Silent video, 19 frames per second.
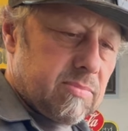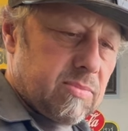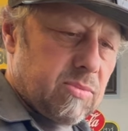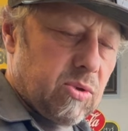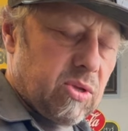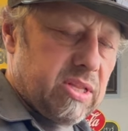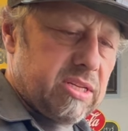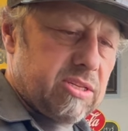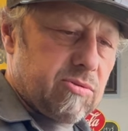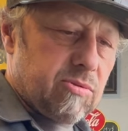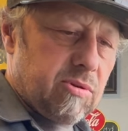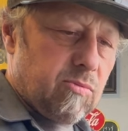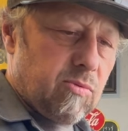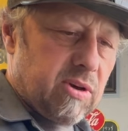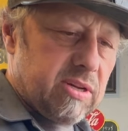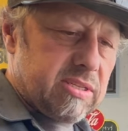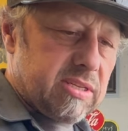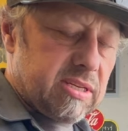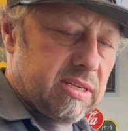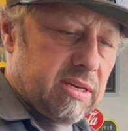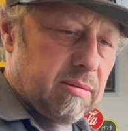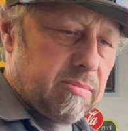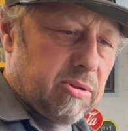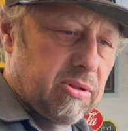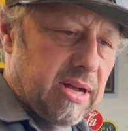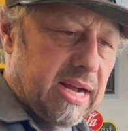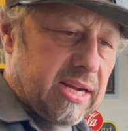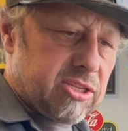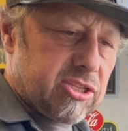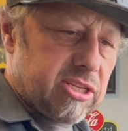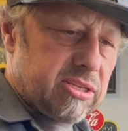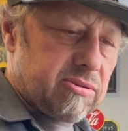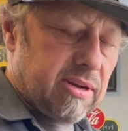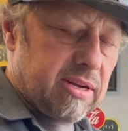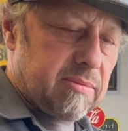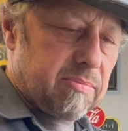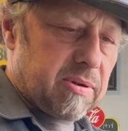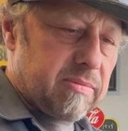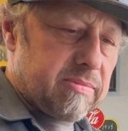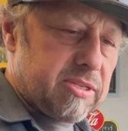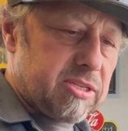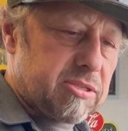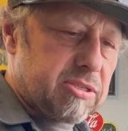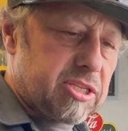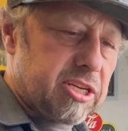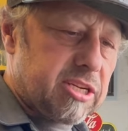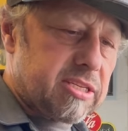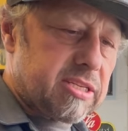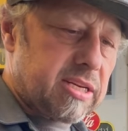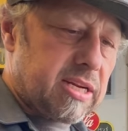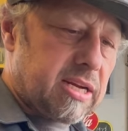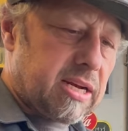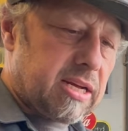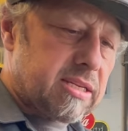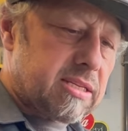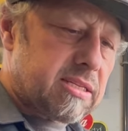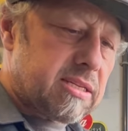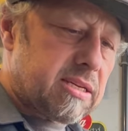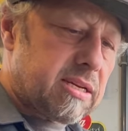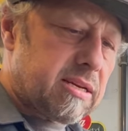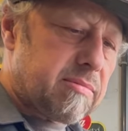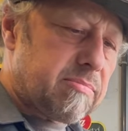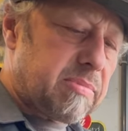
Well, this one was a double actually, so I could probably just change the guts in it.